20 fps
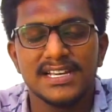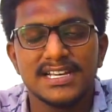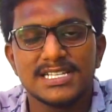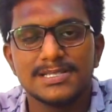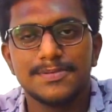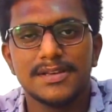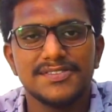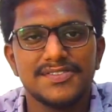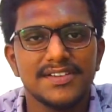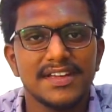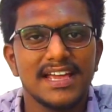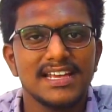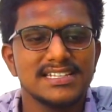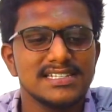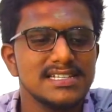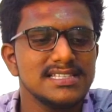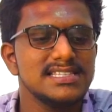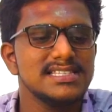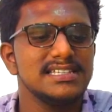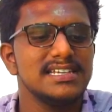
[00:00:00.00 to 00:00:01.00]

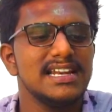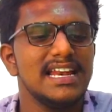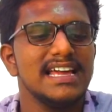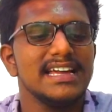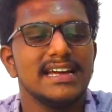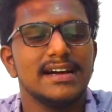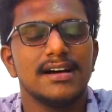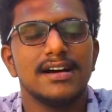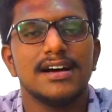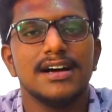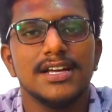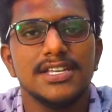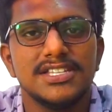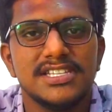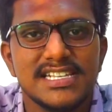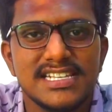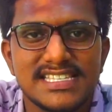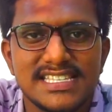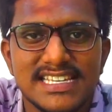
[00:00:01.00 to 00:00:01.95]
specifications here, like this